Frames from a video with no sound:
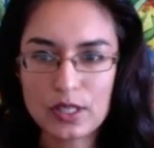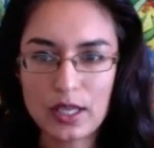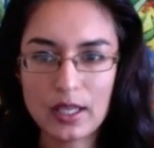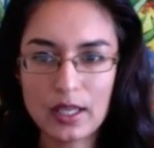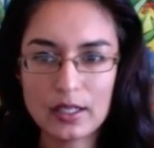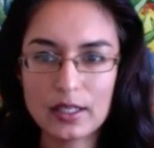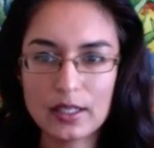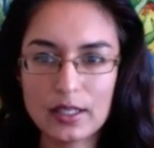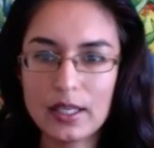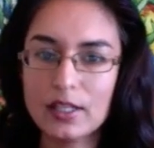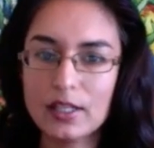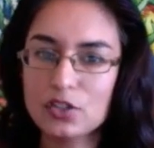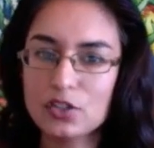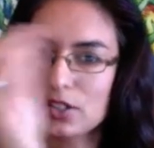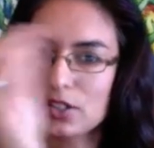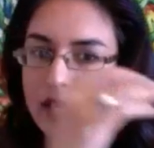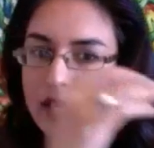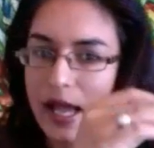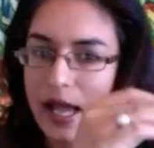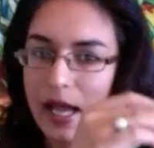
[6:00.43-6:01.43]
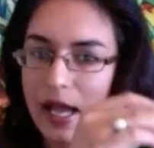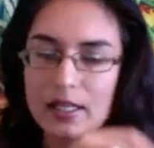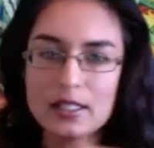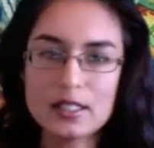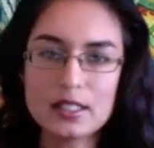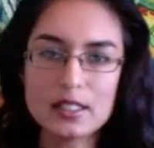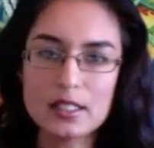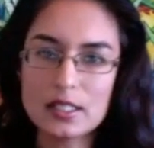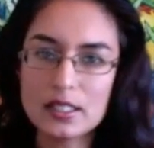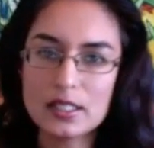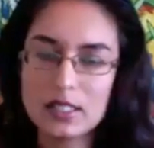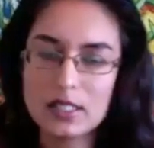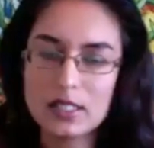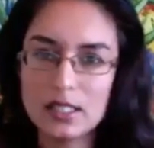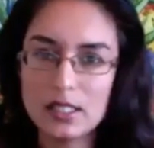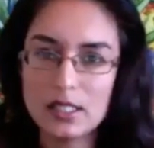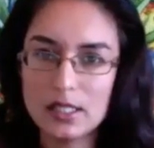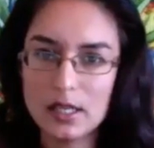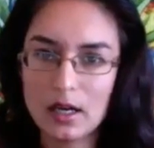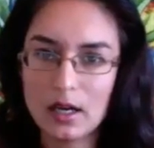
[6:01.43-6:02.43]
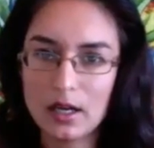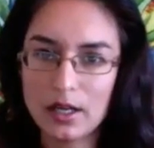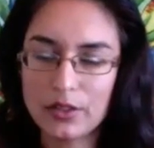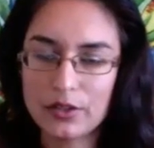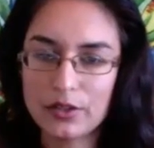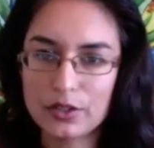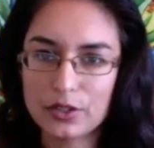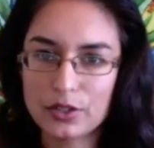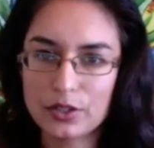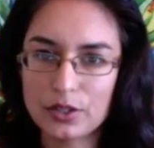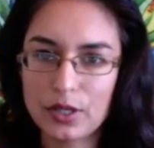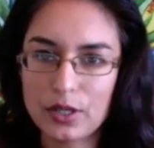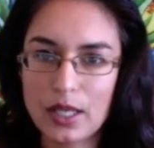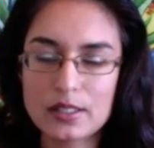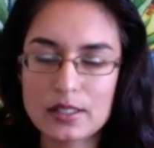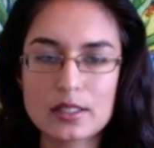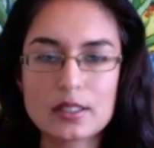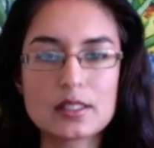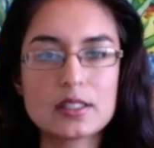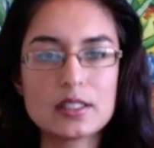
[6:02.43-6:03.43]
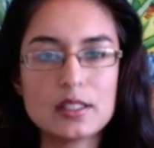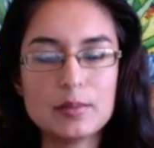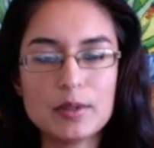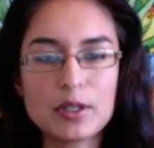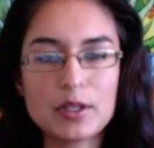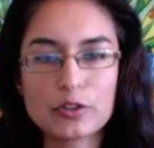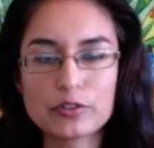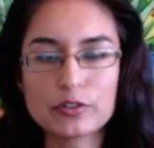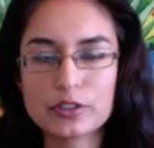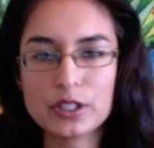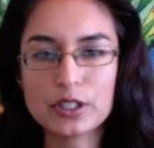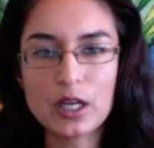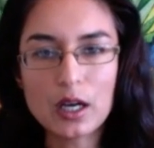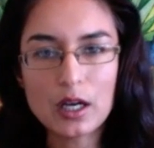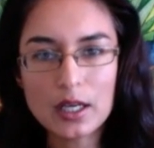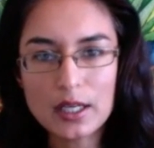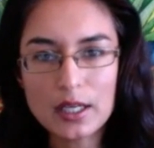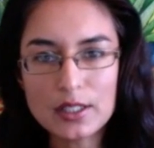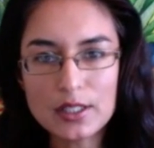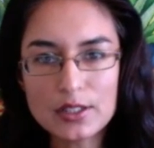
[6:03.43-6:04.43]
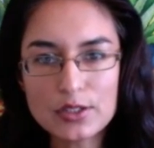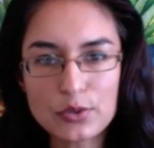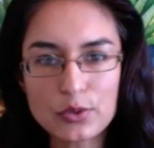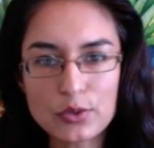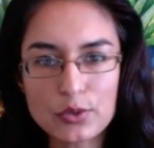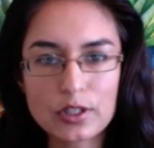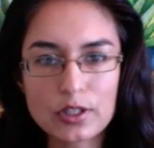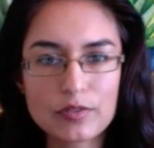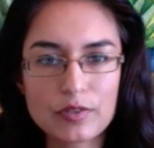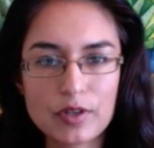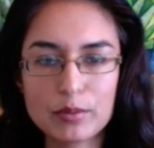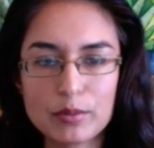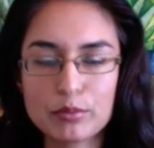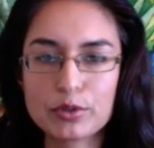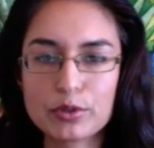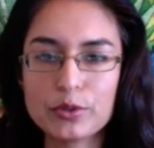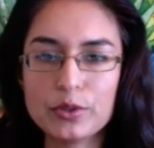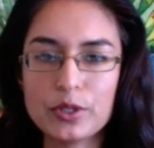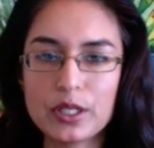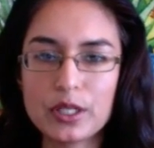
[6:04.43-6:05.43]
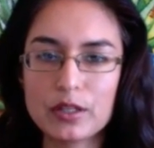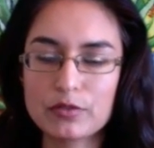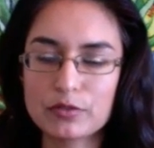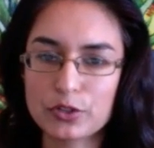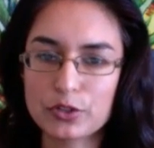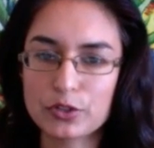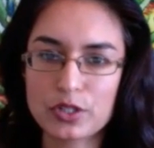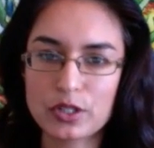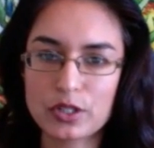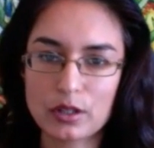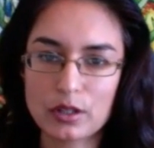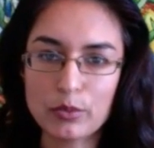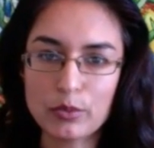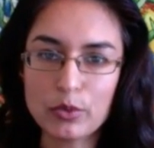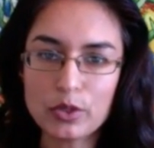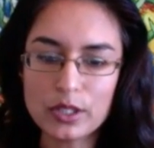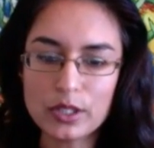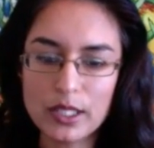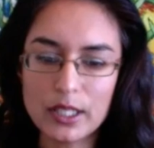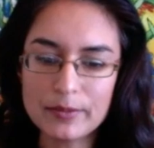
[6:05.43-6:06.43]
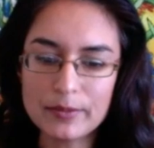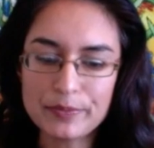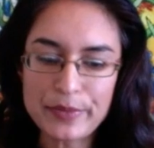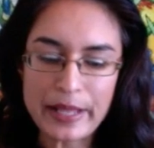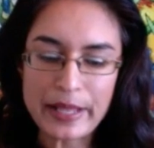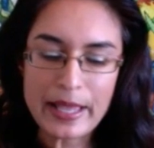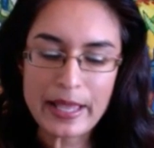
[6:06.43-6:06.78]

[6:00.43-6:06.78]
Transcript: and again, just add it to the tea either as it's steeping overnight or if I'm brewing it first thing in the morning.